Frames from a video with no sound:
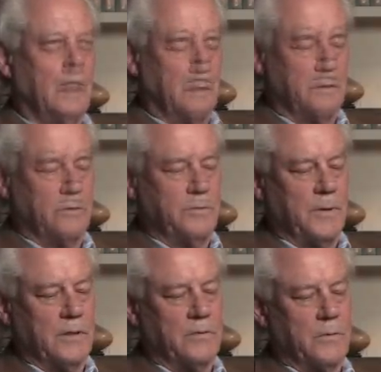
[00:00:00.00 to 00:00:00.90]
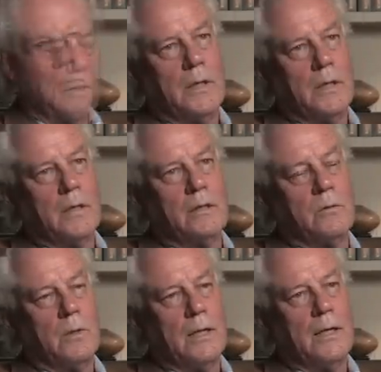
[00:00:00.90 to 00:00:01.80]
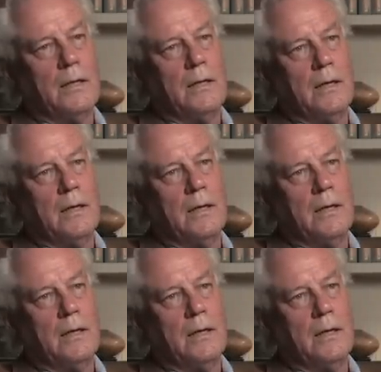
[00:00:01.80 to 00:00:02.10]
As those buildings were getting underway,